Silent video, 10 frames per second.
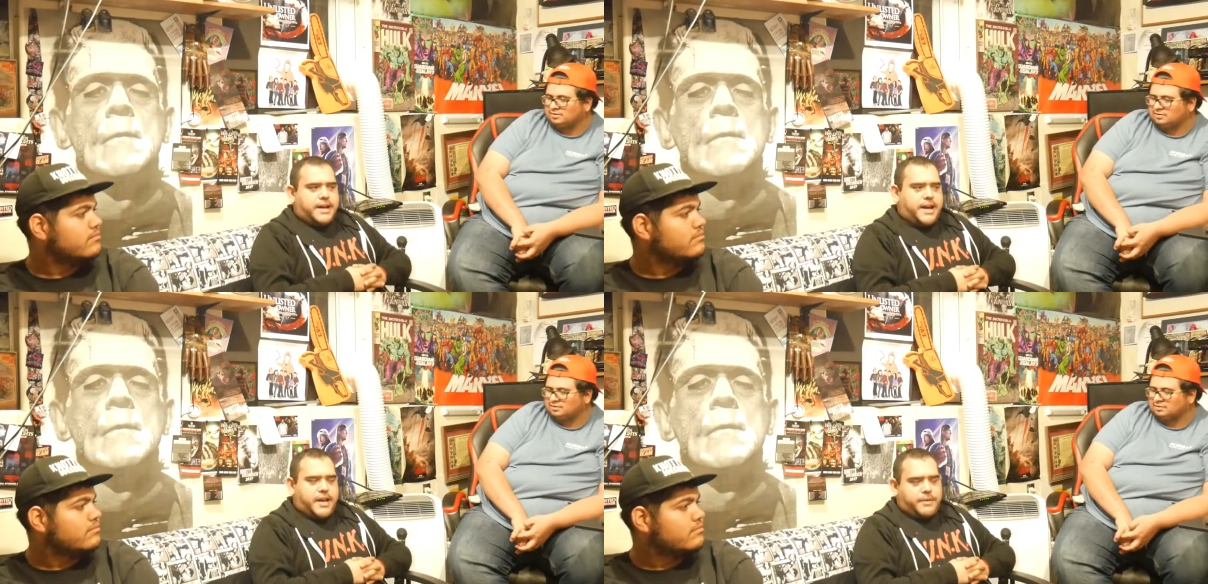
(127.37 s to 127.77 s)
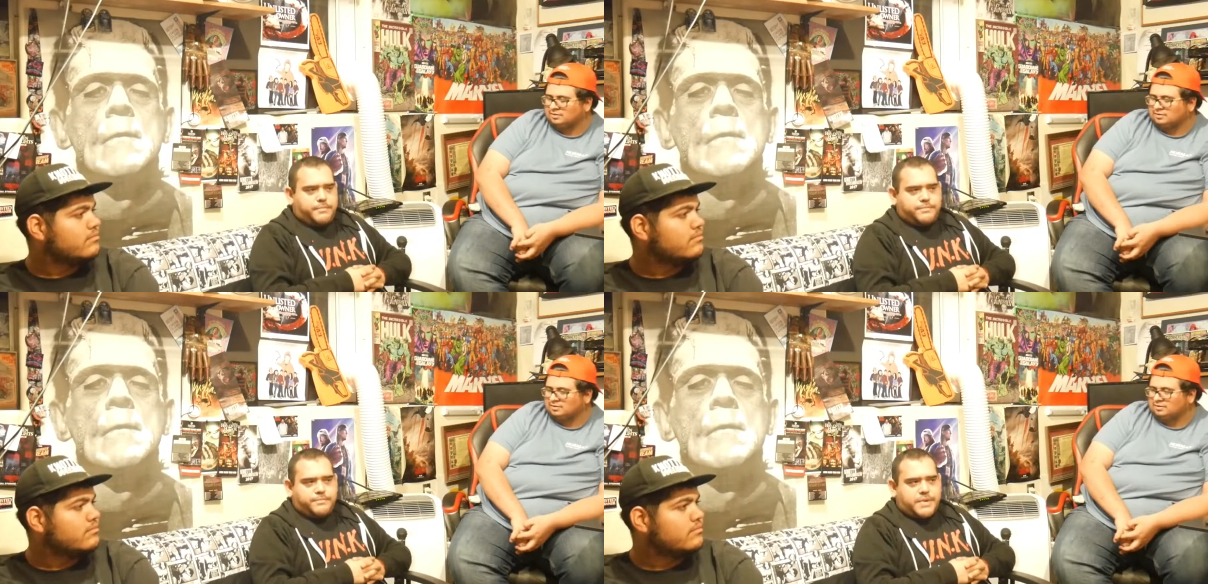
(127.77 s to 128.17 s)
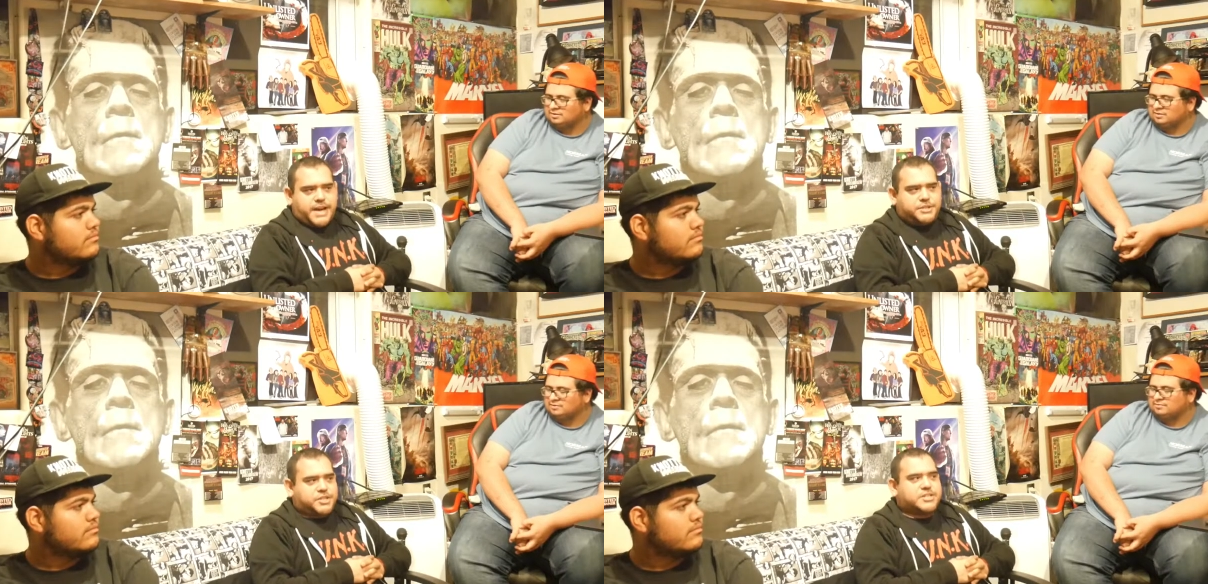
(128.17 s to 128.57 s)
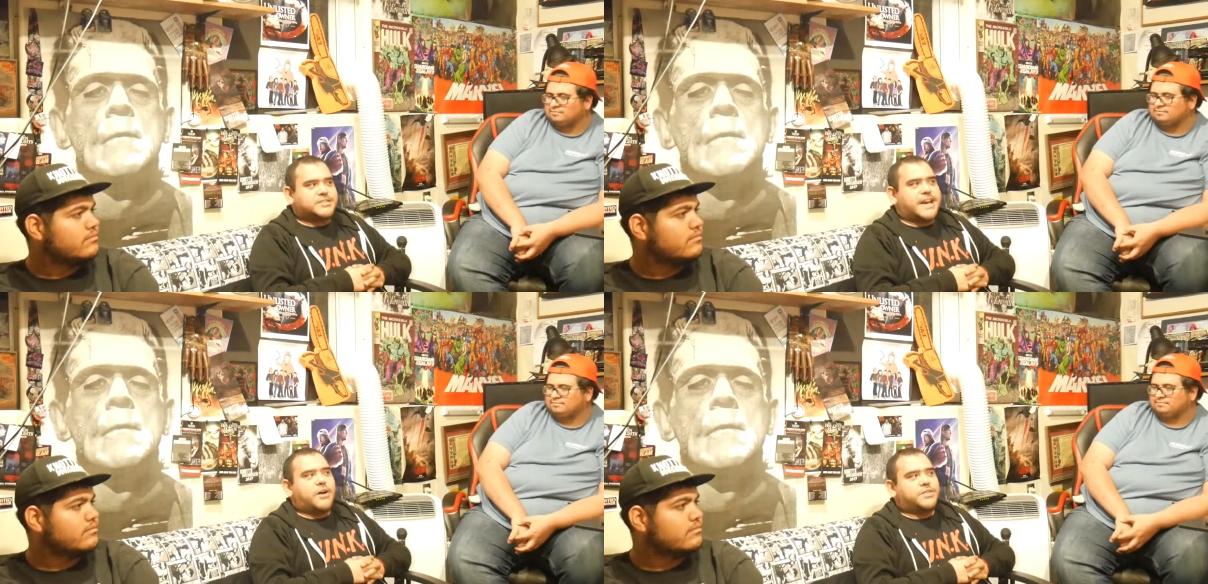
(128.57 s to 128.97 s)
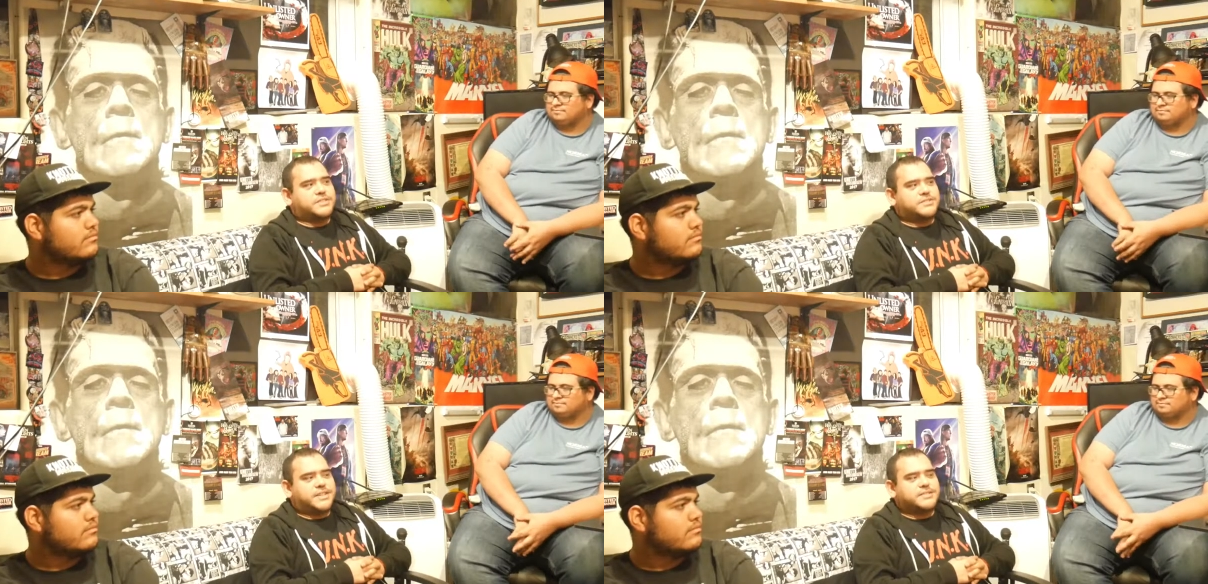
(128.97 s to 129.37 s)
Speaker 1: I am. I just now
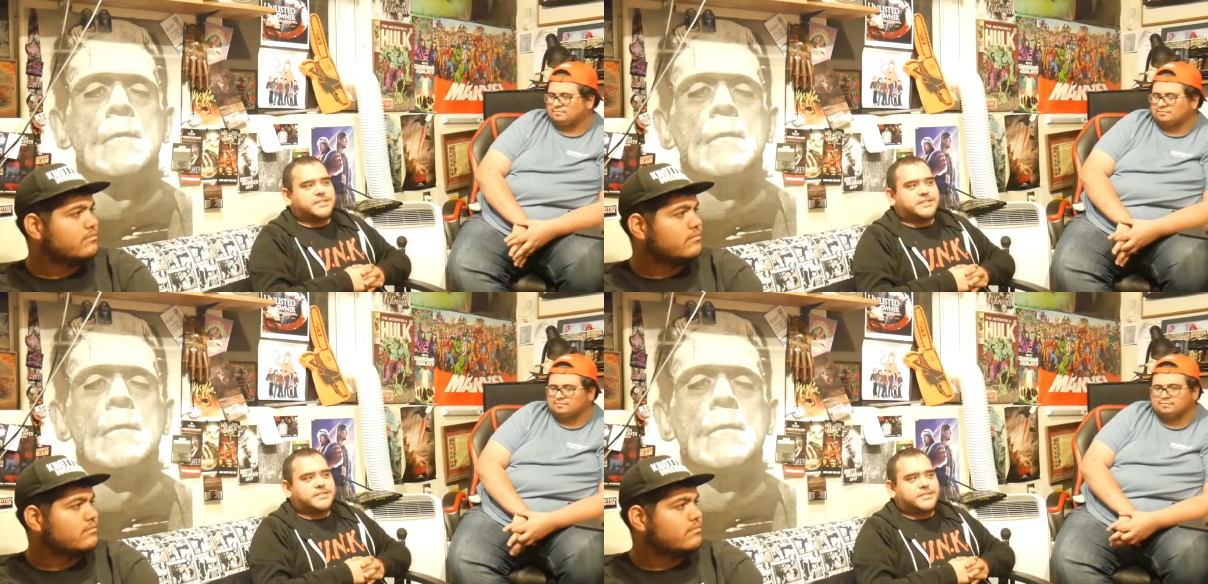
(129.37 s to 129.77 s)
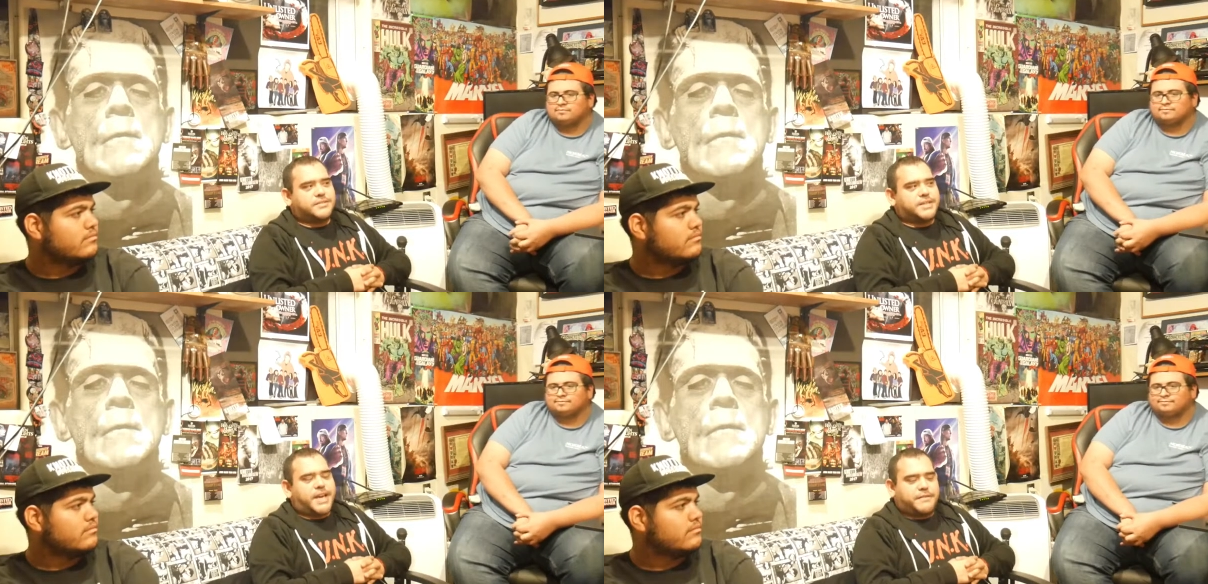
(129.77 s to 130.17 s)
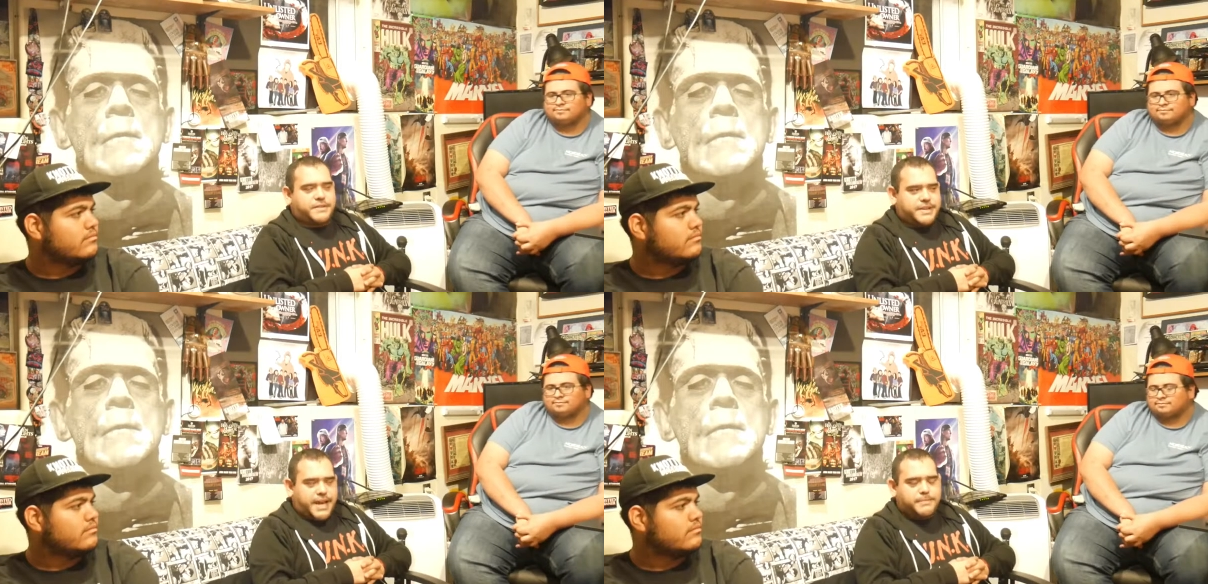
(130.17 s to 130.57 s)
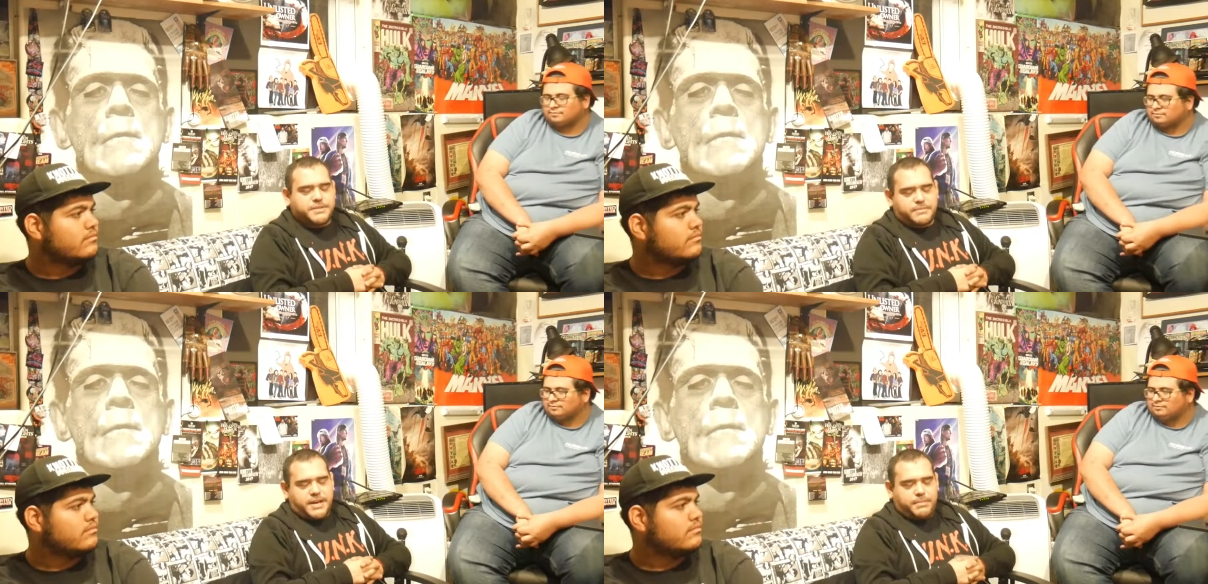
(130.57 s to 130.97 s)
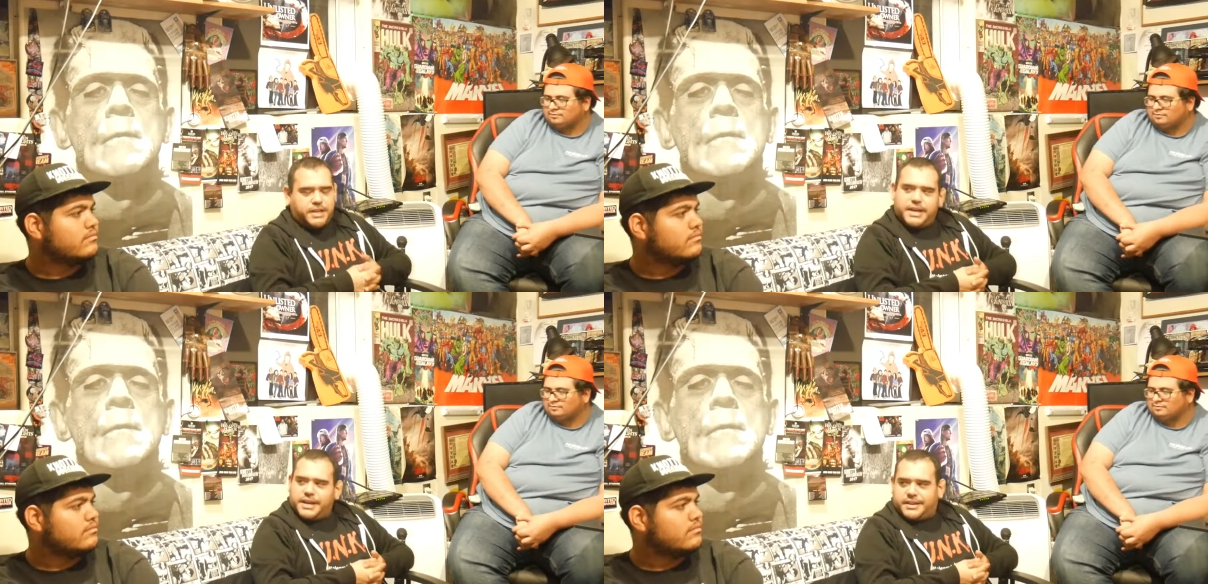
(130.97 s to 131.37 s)
this season gave a name to my
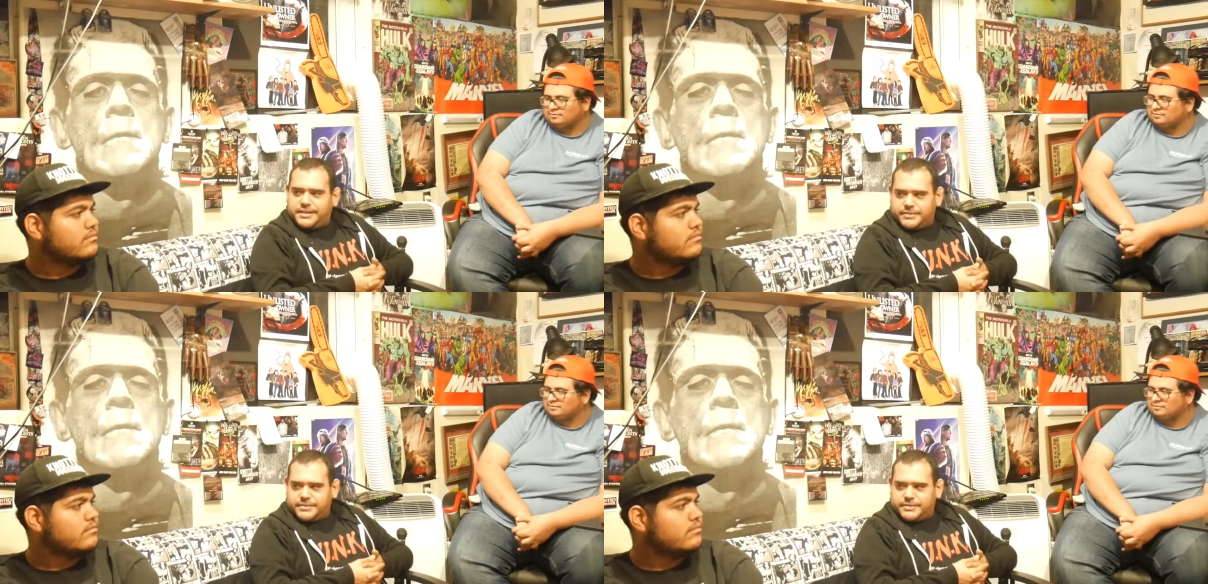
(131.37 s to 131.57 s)
blade,